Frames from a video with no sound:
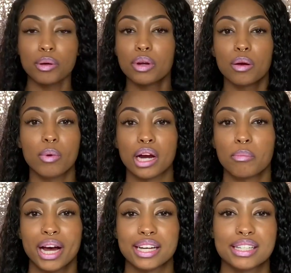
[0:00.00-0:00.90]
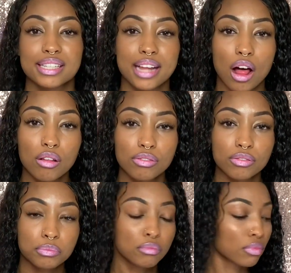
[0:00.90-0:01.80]
wouldn't wear it by itself,
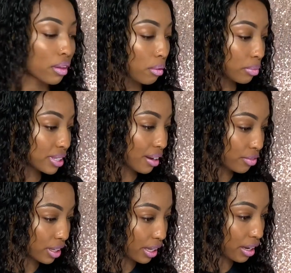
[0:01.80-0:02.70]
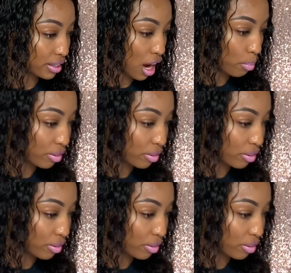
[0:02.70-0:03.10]
but definitely on top of